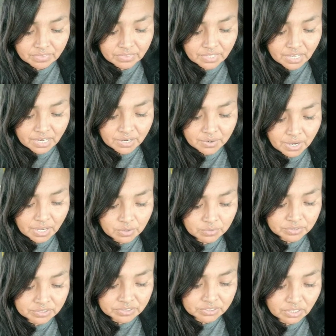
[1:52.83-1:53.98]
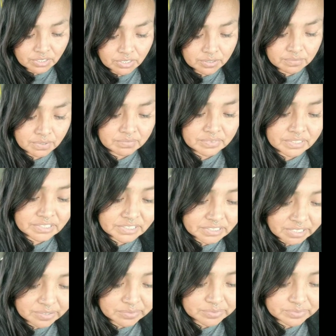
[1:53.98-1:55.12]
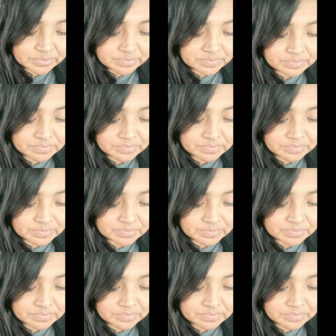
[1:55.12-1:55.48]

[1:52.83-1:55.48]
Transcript: Now I was all by myself,